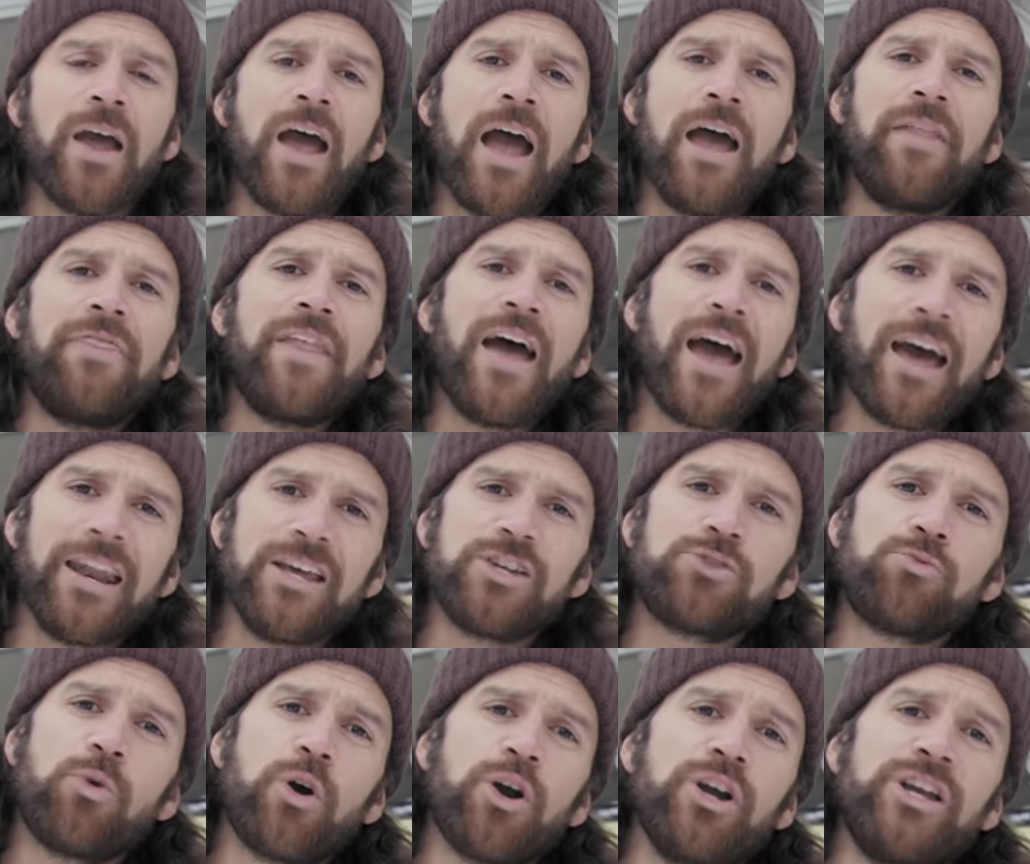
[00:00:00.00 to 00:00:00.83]
and that
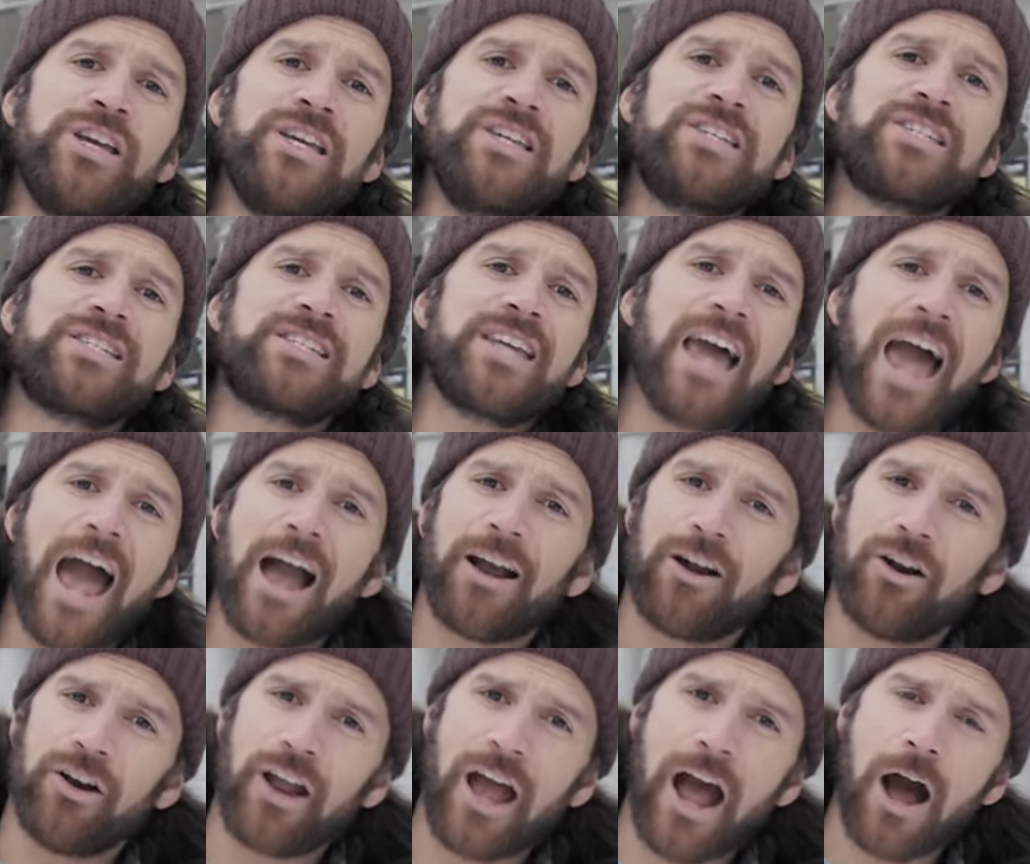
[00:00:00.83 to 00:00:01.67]
is where he
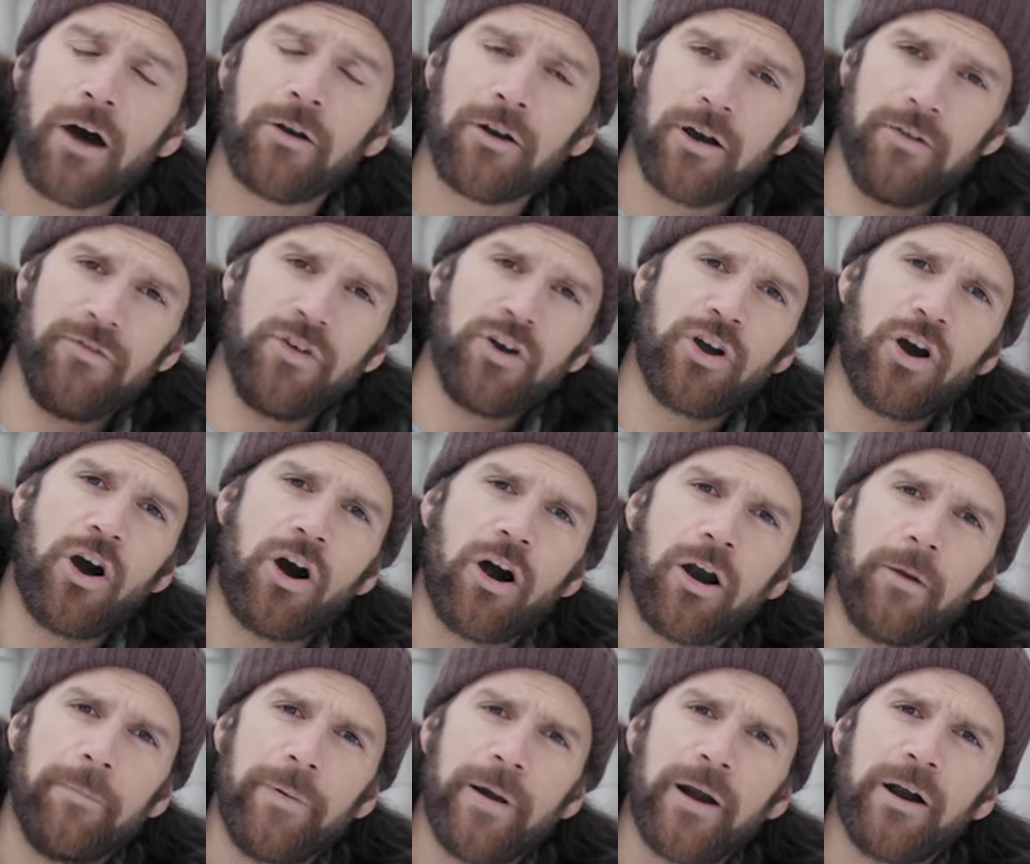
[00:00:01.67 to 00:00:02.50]
staggered out of the
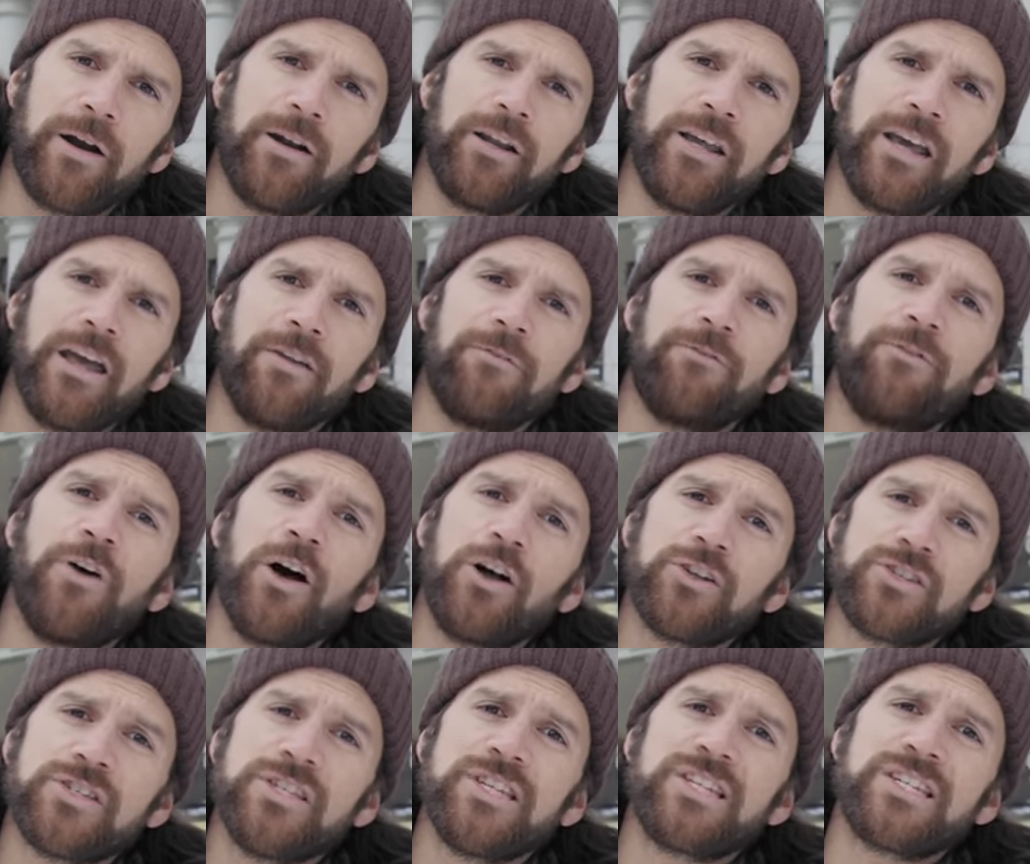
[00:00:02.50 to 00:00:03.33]
car apparently and
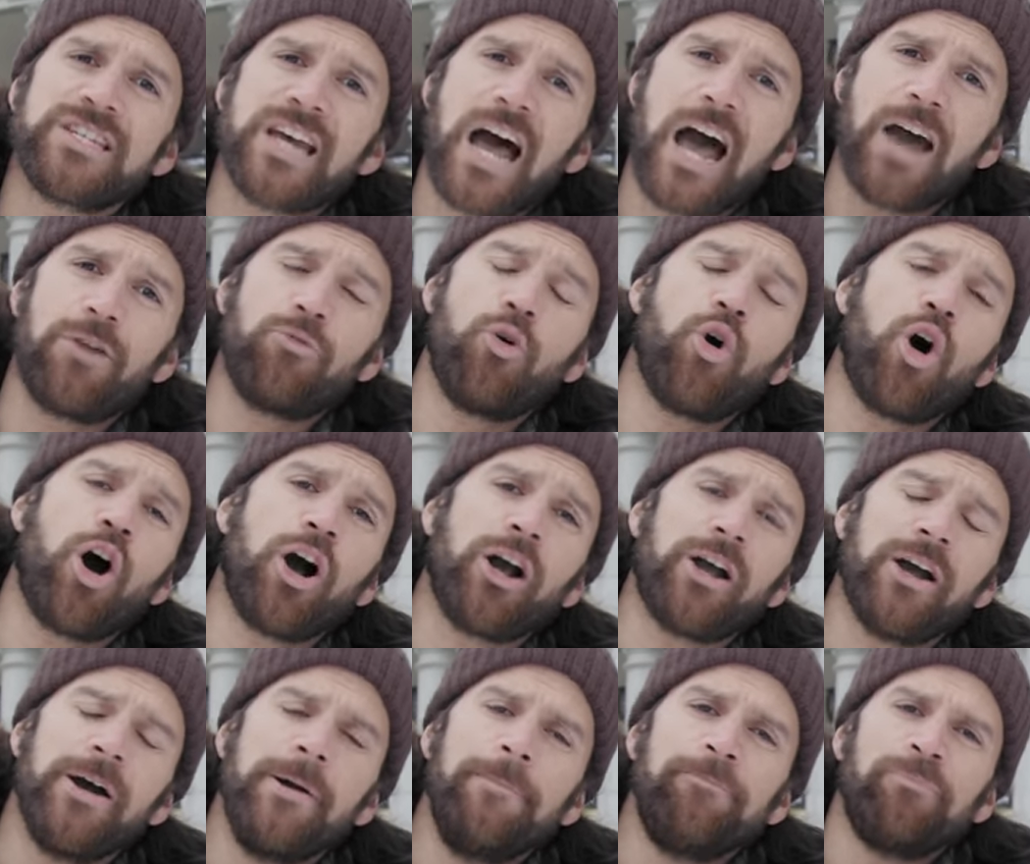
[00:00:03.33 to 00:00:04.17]
fell to the
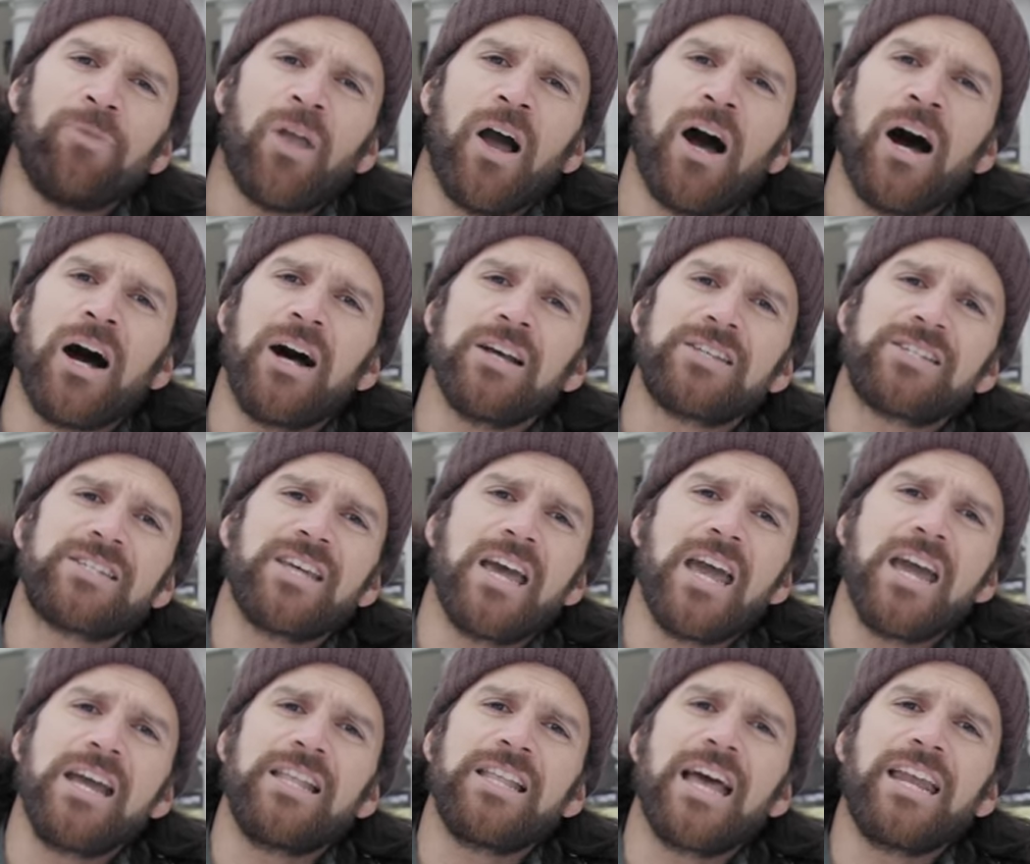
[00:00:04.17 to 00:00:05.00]
sidewalk uh,
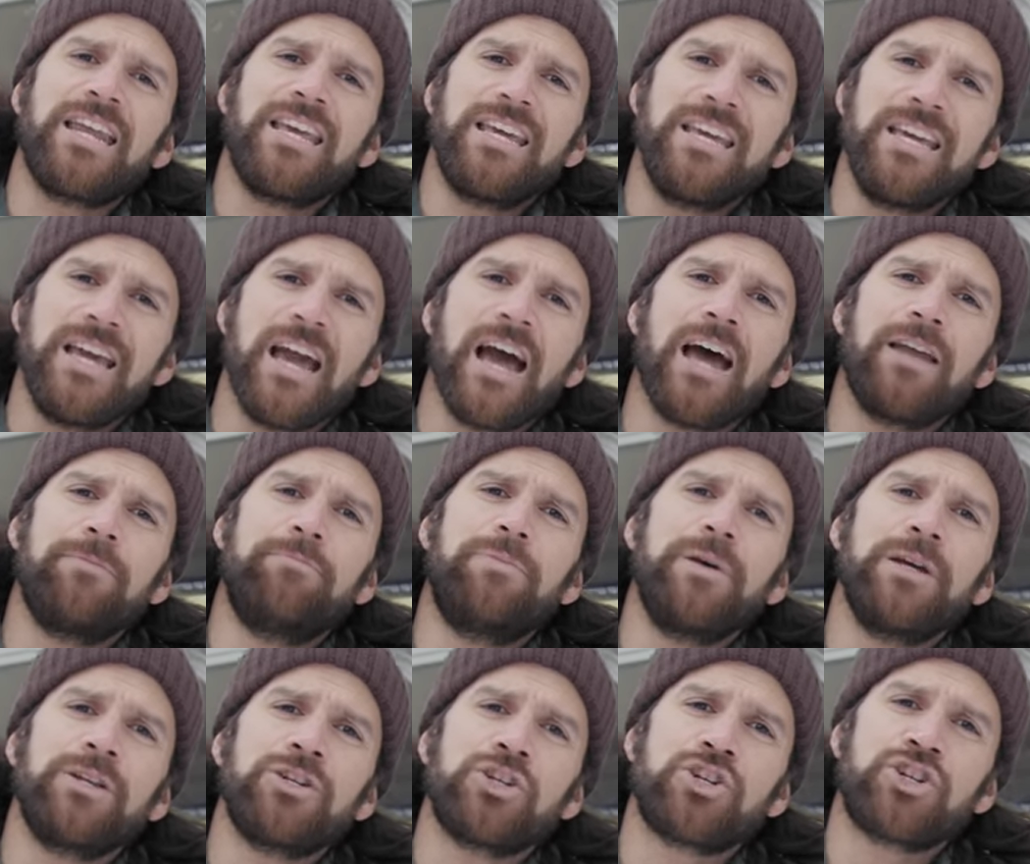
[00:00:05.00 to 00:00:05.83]
saying that he had
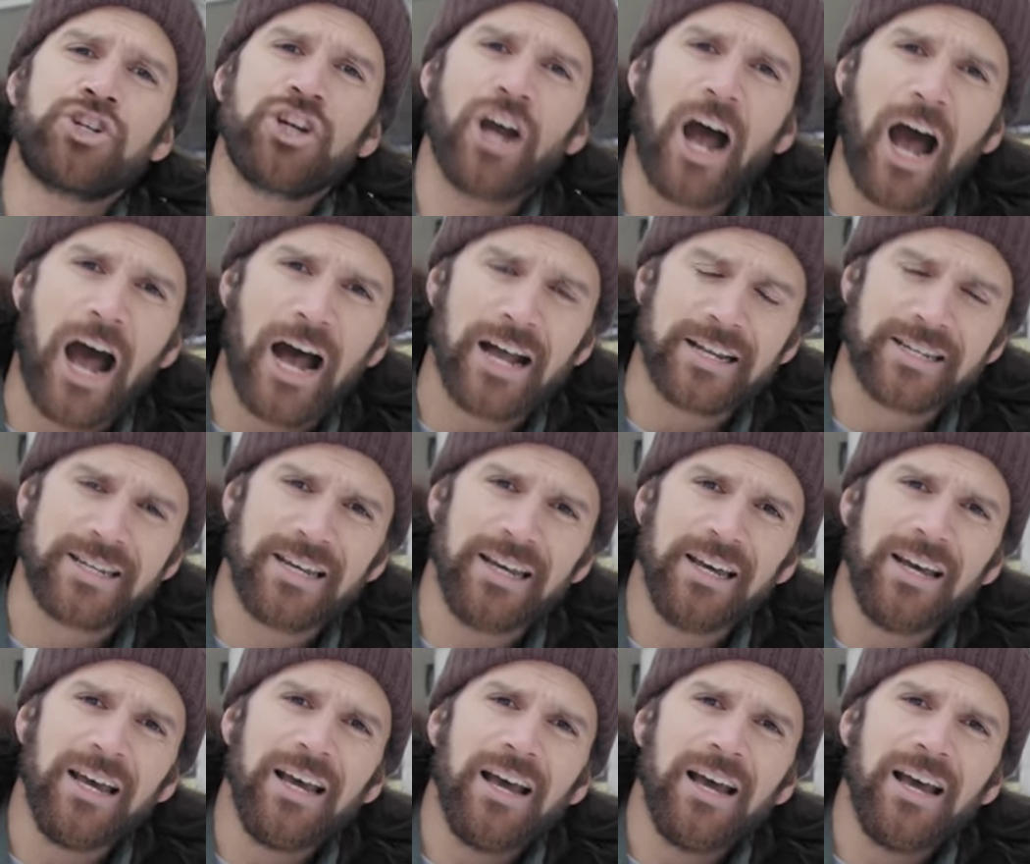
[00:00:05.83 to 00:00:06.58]
been shot.